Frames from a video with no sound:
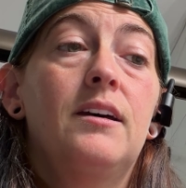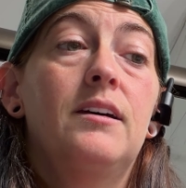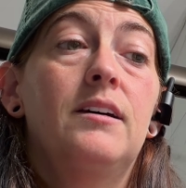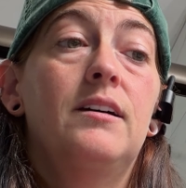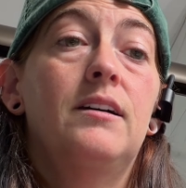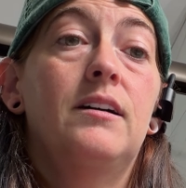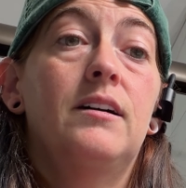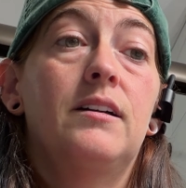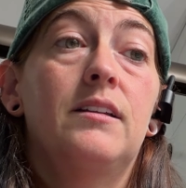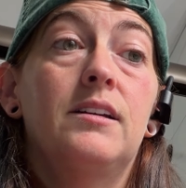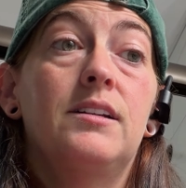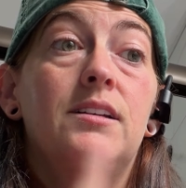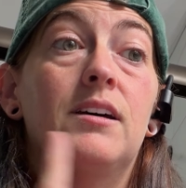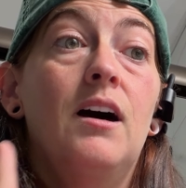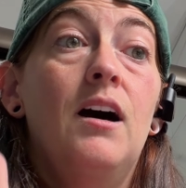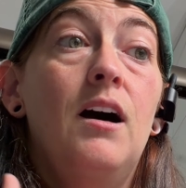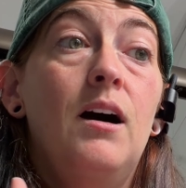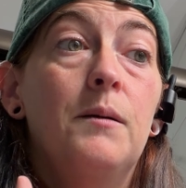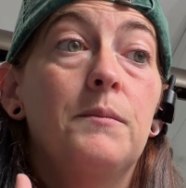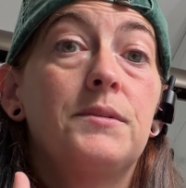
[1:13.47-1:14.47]
The
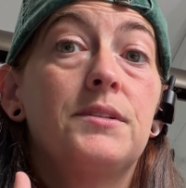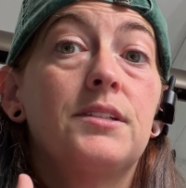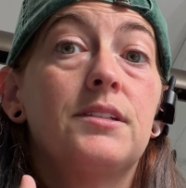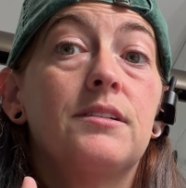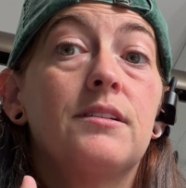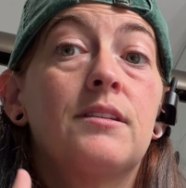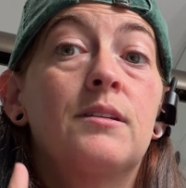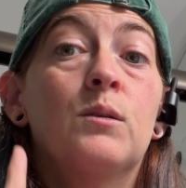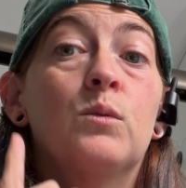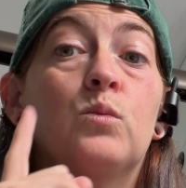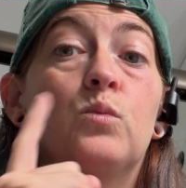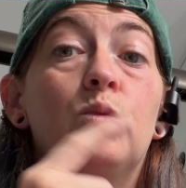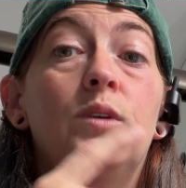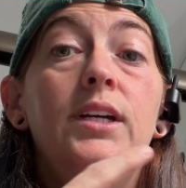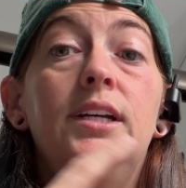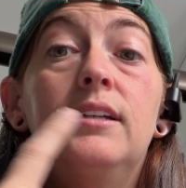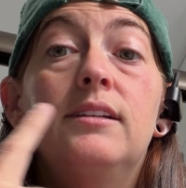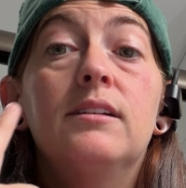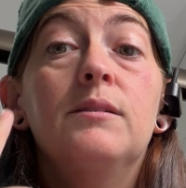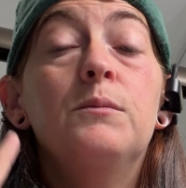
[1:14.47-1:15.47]
tops, the
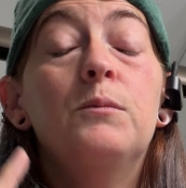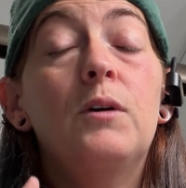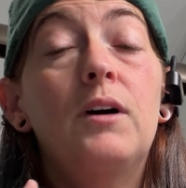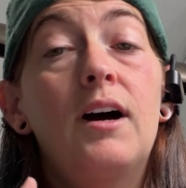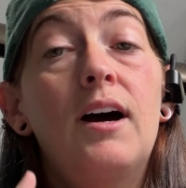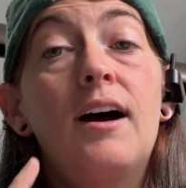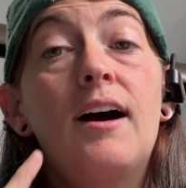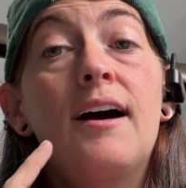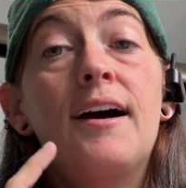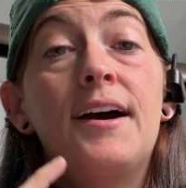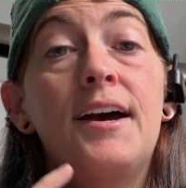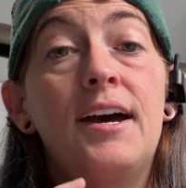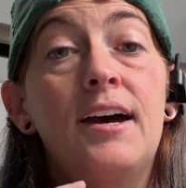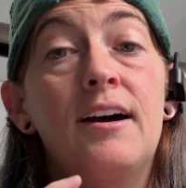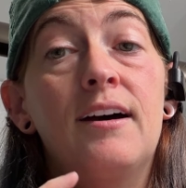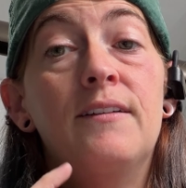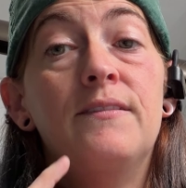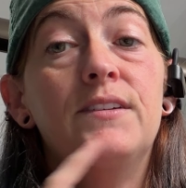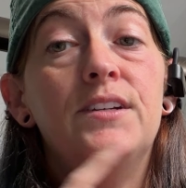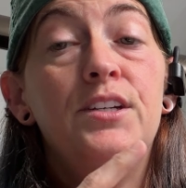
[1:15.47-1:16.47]
reason why I
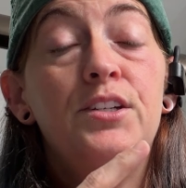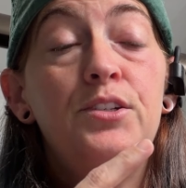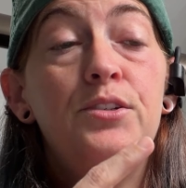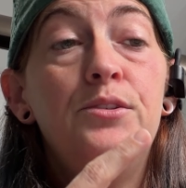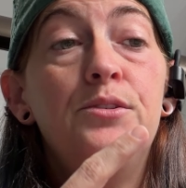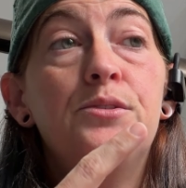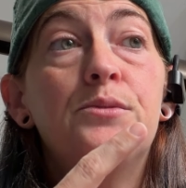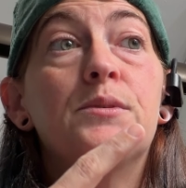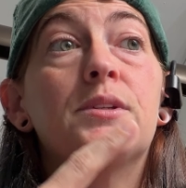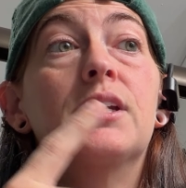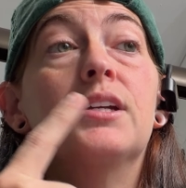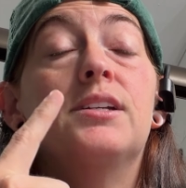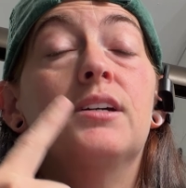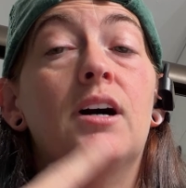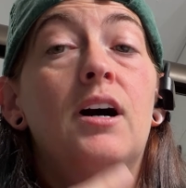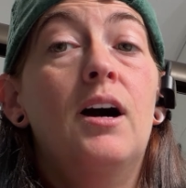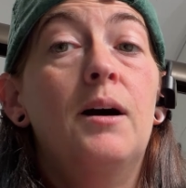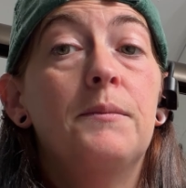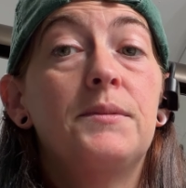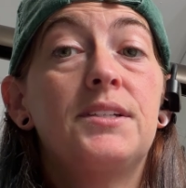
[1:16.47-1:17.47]
have issues with the
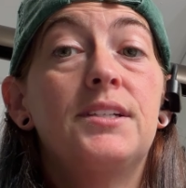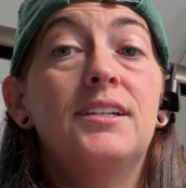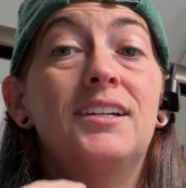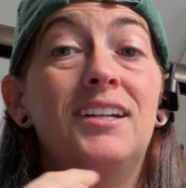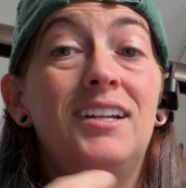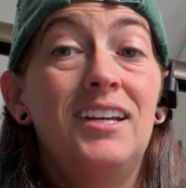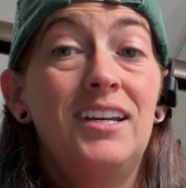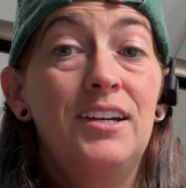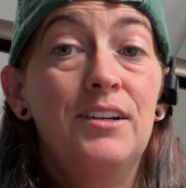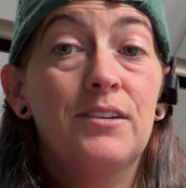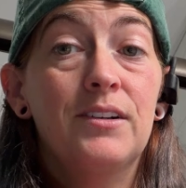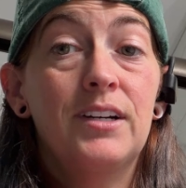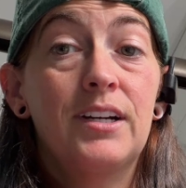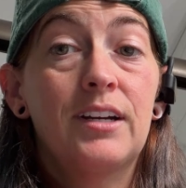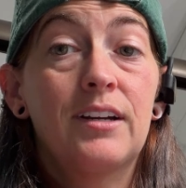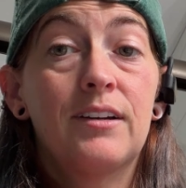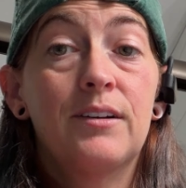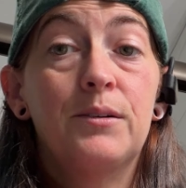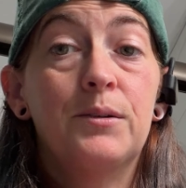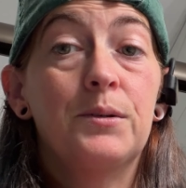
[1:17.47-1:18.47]
tops
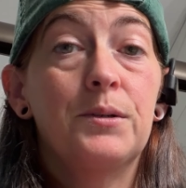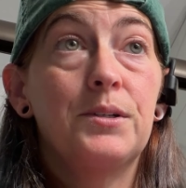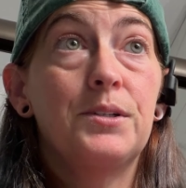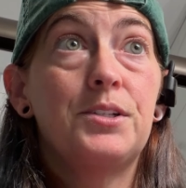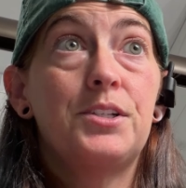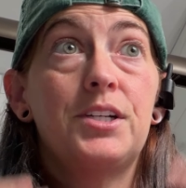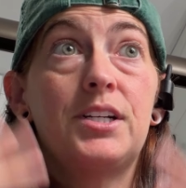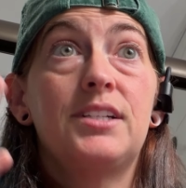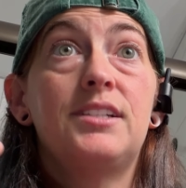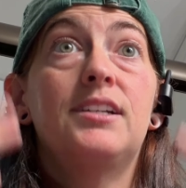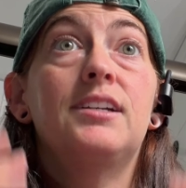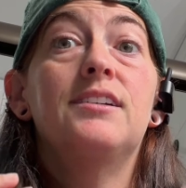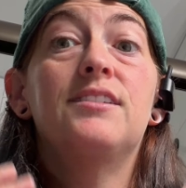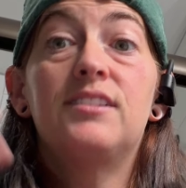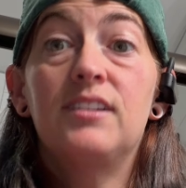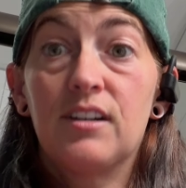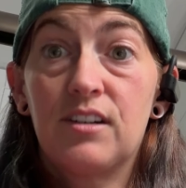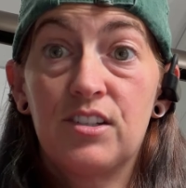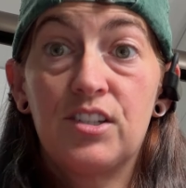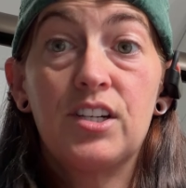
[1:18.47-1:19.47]
adhering, or should I say
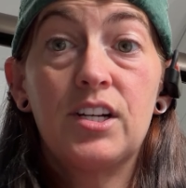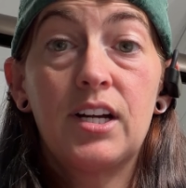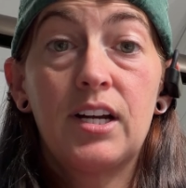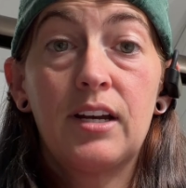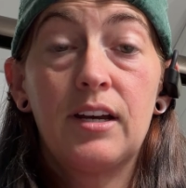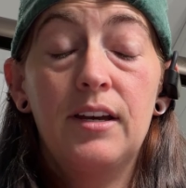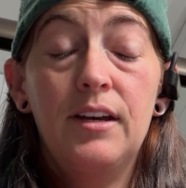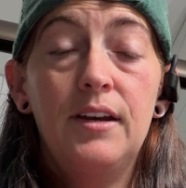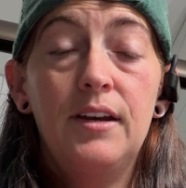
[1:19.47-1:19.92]
suctioning,